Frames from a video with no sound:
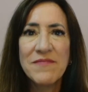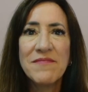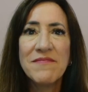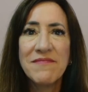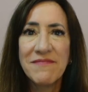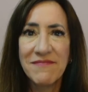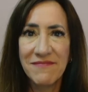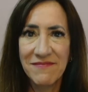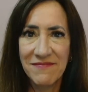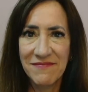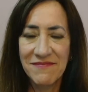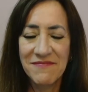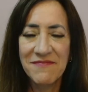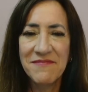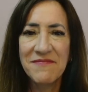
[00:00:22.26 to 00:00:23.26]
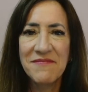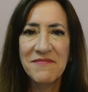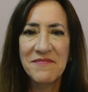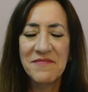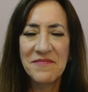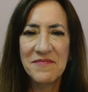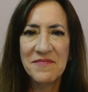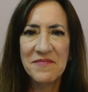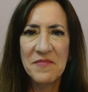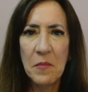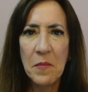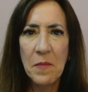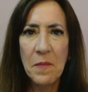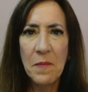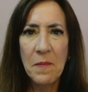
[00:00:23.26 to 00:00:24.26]

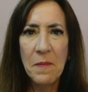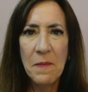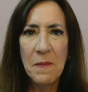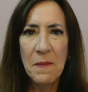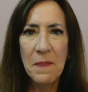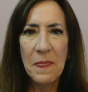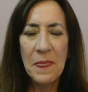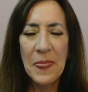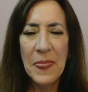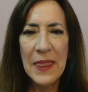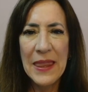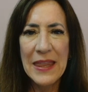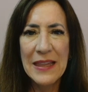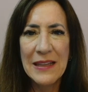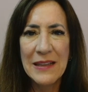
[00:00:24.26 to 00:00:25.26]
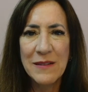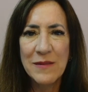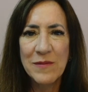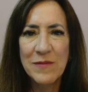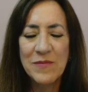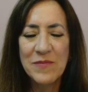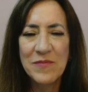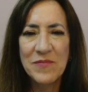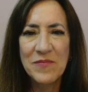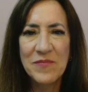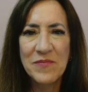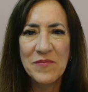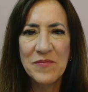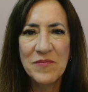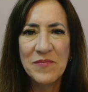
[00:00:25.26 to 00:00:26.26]

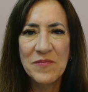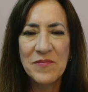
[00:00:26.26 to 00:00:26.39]
The person shown says nothing.